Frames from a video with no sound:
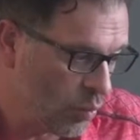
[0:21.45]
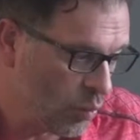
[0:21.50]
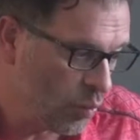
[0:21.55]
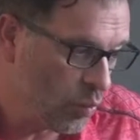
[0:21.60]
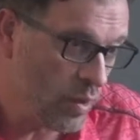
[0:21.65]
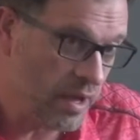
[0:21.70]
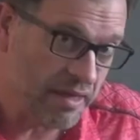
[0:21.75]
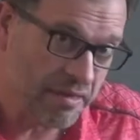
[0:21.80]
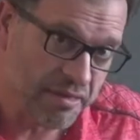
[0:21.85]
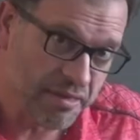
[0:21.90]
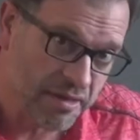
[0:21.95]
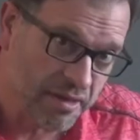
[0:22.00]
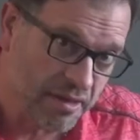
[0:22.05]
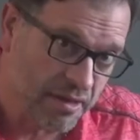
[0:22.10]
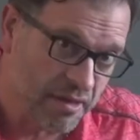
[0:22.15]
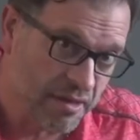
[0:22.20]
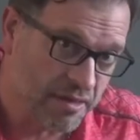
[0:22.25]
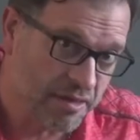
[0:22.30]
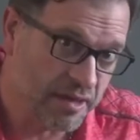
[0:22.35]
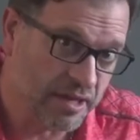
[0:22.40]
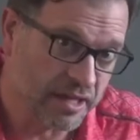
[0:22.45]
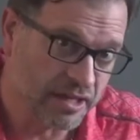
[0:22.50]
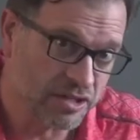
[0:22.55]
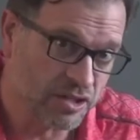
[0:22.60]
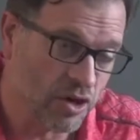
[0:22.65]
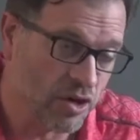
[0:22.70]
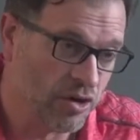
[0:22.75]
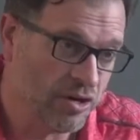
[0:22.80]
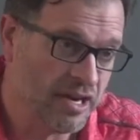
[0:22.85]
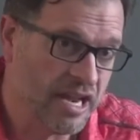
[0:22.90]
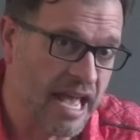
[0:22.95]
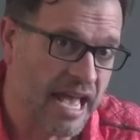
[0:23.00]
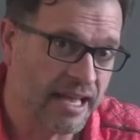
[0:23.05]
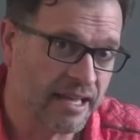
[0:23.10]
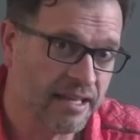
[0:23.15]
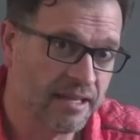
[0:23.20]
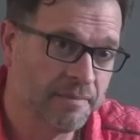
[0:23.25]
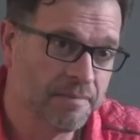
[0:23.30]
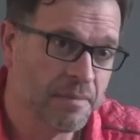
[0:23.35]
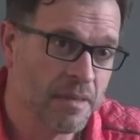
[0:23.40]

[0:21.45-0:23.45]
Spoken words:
with the guitar neck.